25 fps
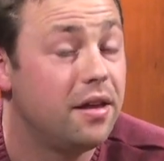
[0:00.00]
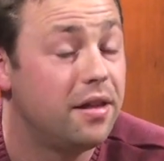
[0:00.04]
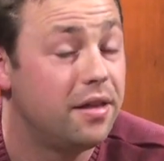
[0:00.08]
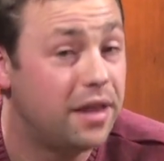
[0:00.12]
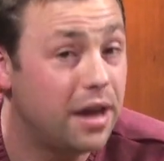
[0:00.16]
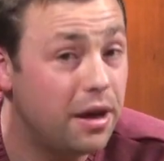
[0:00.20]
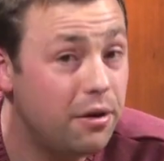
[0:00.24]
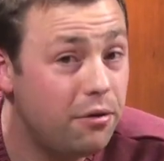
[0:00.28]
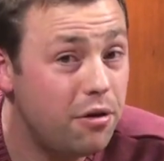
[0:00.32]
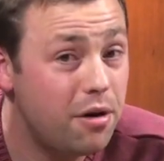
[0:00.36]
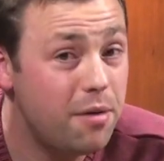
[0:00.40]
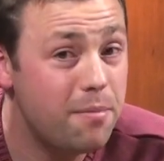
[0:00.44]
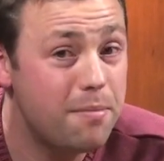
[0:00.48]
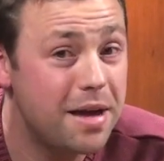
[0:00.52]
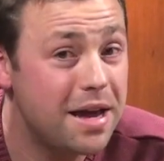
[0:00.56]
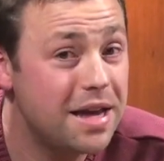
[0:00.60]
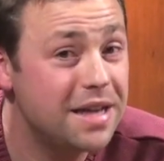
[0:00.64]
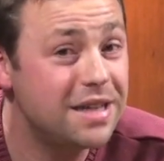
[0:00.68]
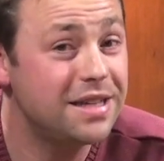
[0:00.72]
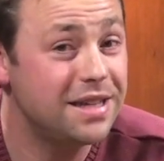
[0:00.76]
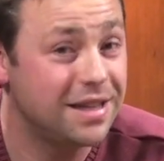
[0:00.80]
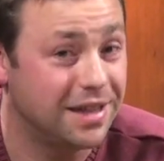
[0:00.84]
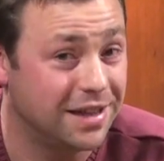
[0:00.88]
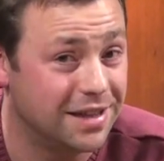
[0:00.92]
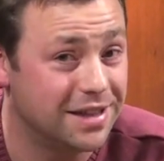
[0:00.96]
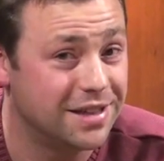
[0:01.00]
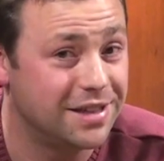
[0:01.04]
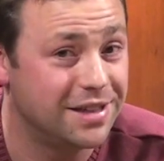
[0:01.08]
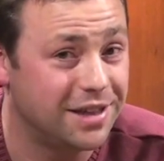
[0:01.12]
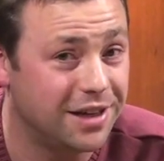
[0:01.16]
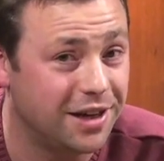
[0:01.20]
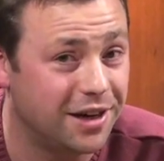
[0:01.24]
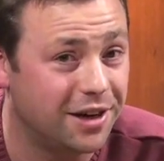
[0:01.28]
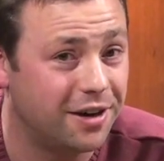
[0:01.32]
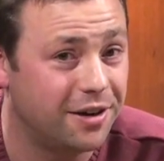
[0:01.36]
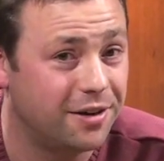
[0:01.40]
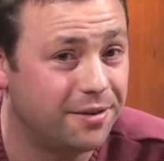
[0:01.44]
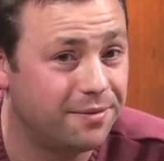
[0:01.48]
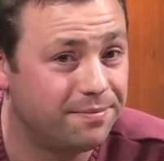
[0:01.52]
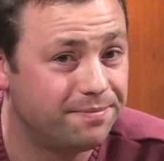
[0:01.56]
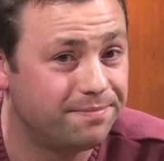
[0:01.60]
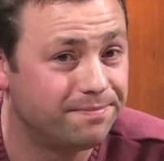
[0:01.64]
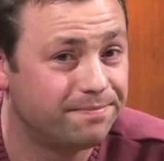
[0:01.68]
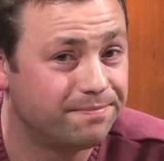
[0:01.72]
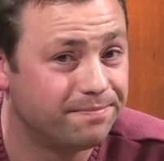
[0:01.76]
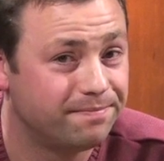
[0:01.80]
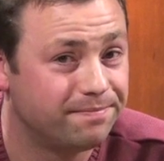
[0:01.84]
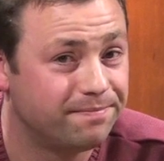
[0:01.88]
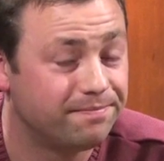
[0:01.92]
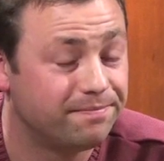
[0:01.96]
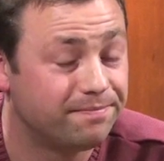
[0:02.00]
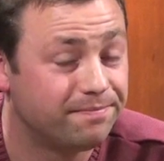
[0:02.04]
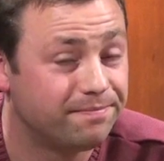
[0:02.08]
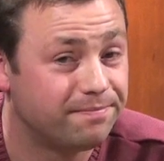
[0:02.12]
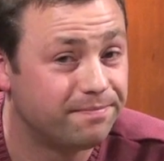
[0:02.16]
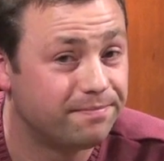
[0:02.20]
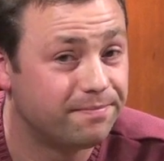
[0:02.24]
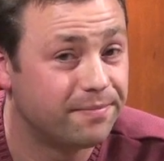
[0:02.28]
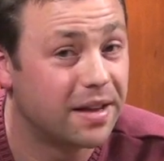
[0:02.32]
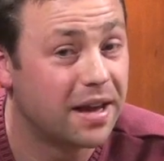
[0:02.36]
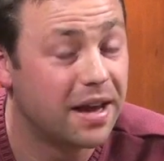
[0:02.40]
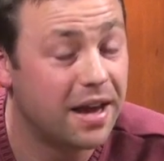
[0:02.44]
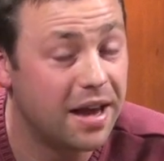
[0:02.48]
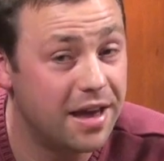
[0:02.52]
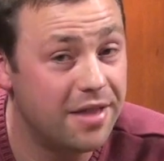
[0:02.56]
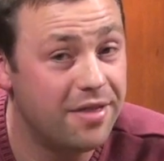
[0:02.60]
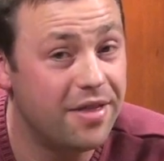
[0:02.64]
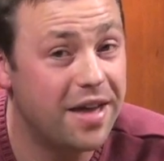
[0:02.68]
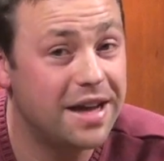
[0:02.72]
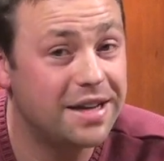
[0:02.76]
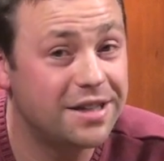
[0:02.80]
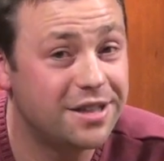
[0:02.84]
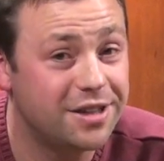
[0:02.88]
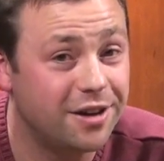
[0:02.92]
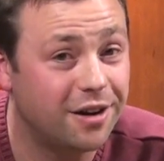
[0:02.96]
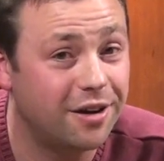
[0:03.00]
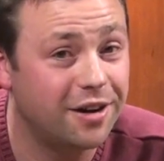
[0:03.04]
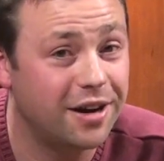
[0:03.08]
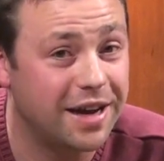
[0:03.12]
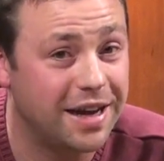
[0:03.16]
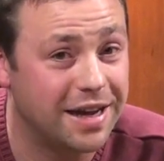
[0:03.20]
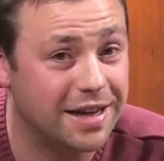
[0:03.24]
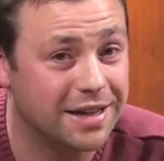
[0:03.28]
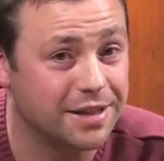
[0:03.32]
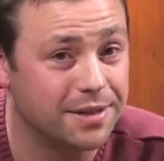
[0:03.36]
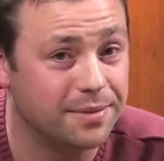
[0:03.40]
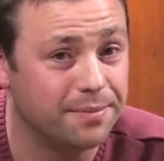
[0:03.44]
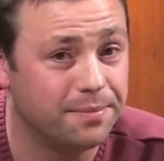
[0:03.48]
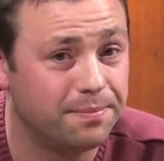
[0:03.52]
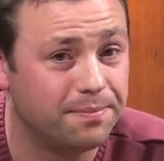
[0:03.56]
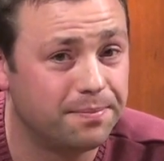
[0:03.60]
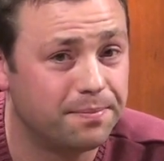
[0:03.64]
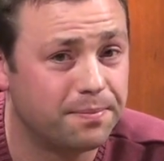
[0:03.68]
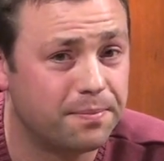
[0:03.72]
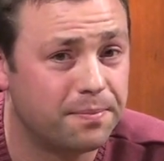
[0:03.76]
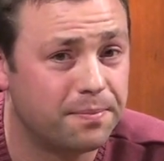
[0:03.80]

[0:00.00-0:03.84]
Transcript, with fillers: They were amazing this year. And that's sarcasm.